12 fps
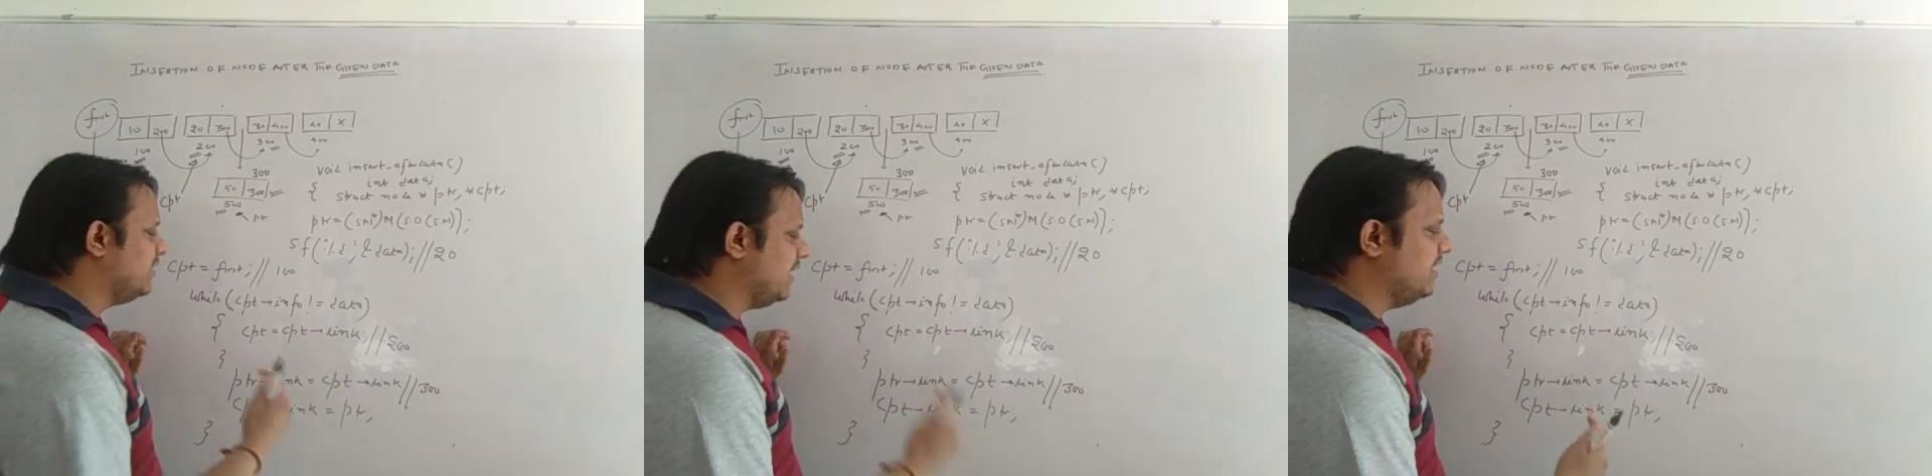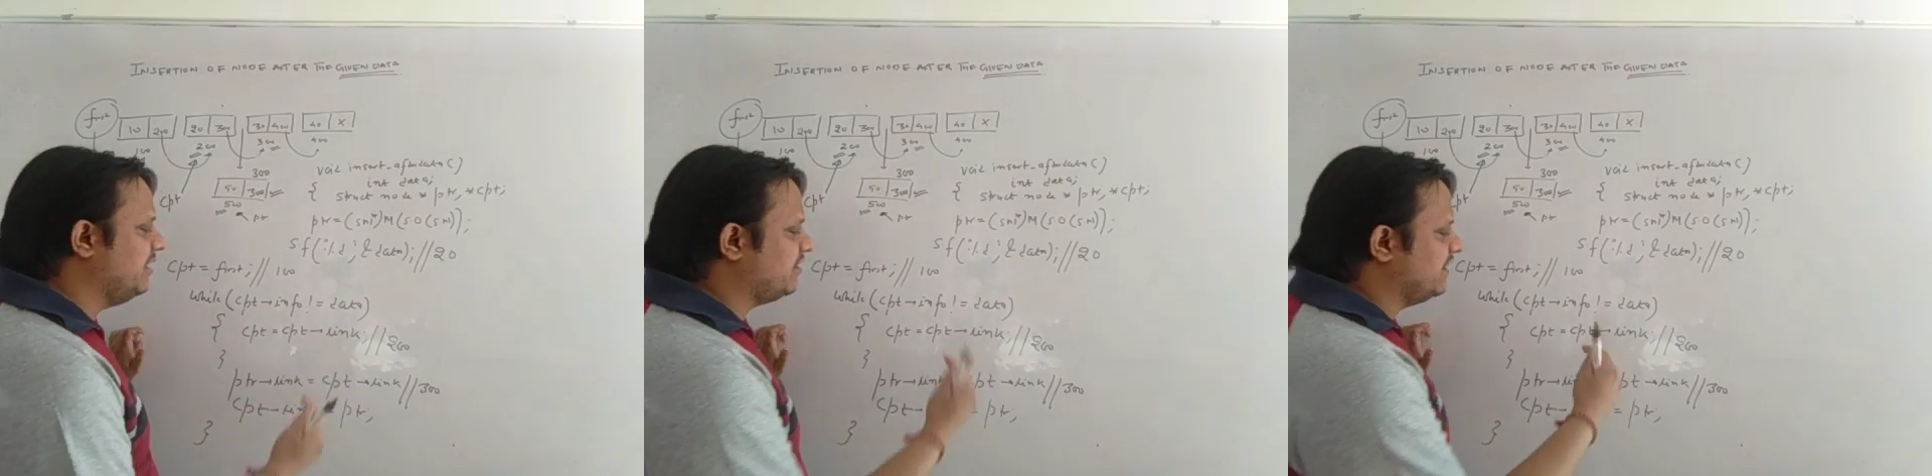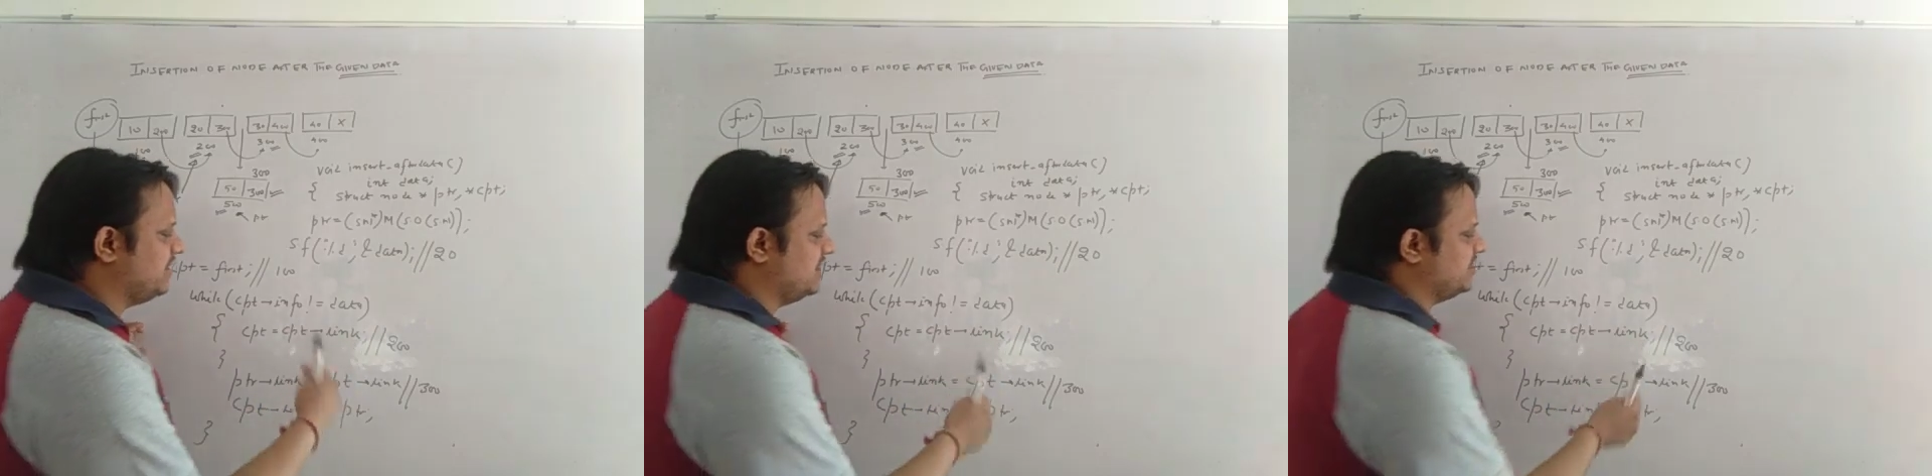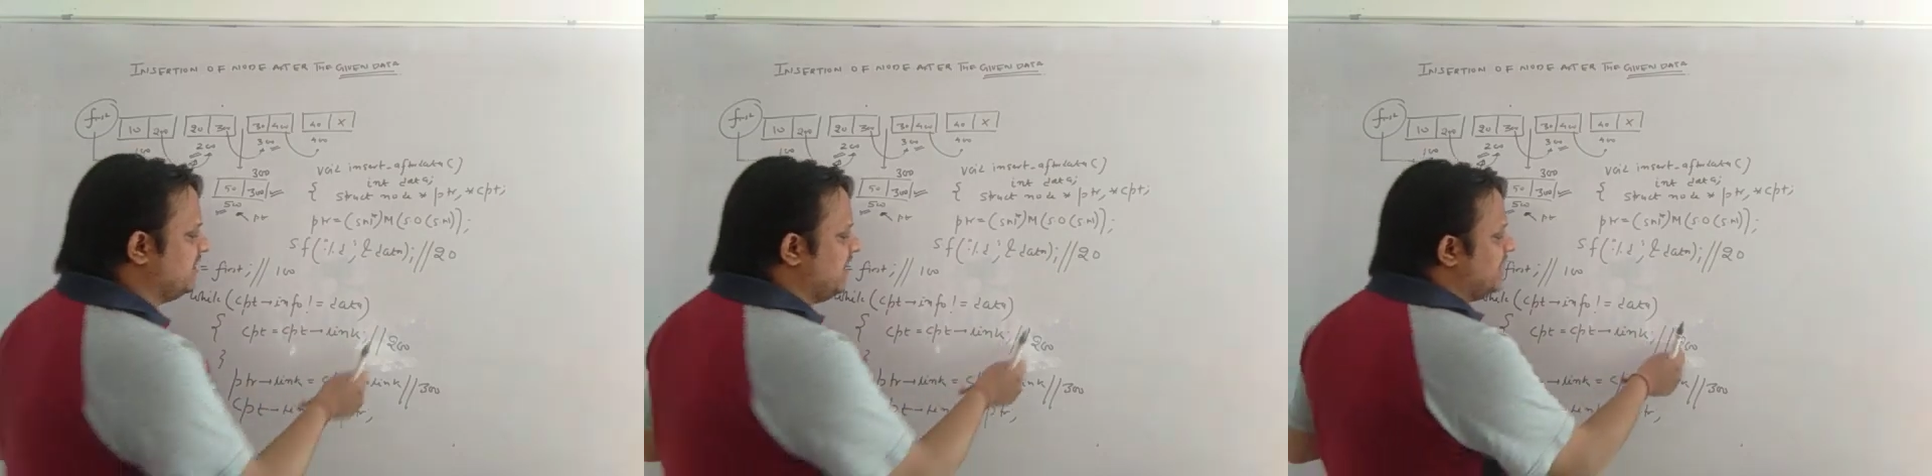till it
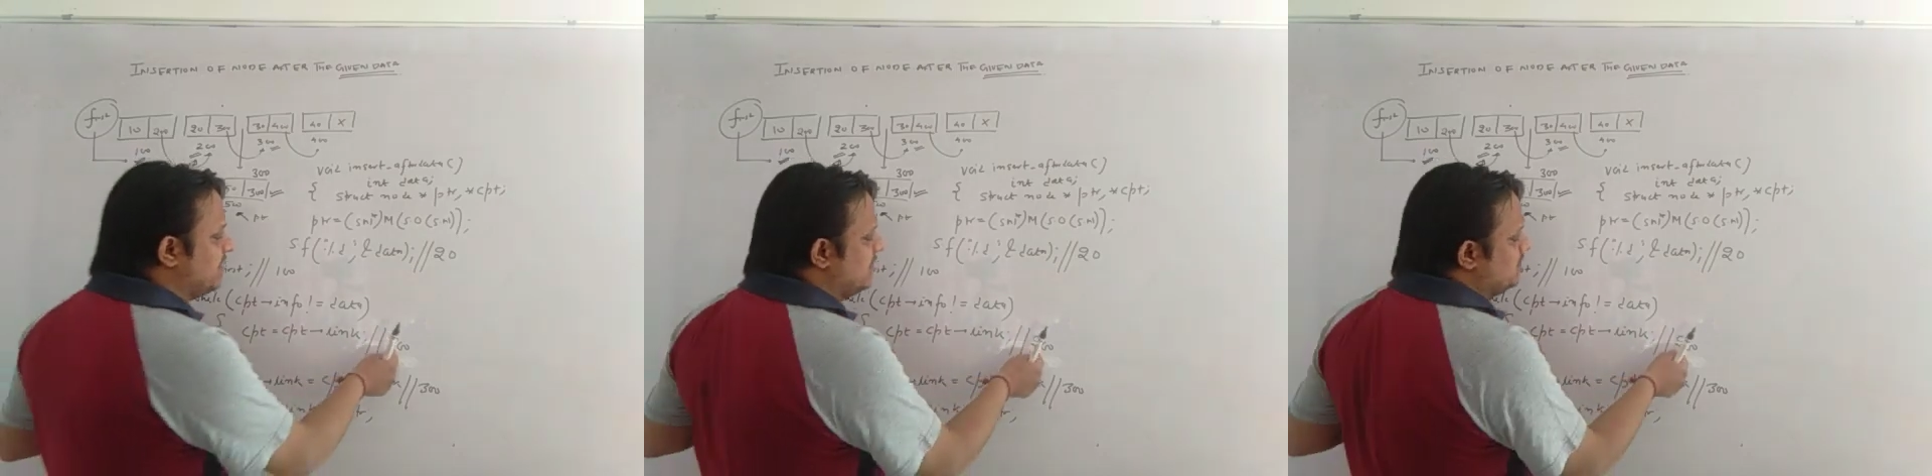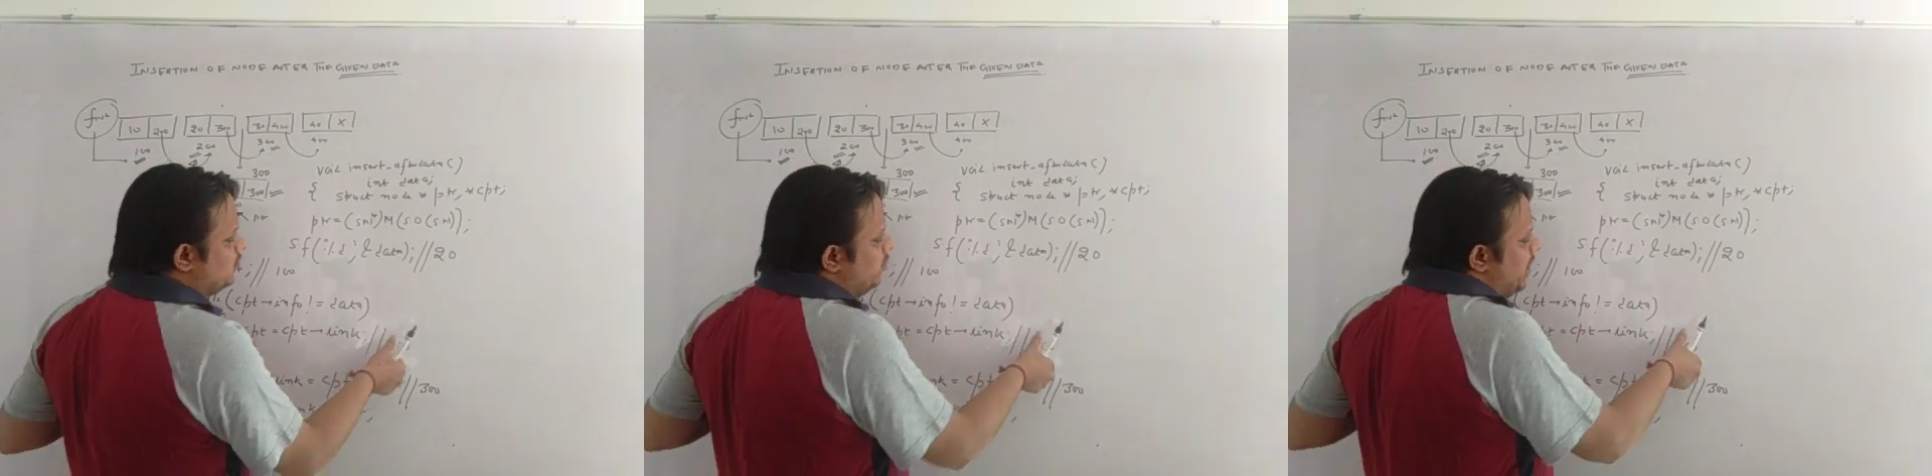reaches the address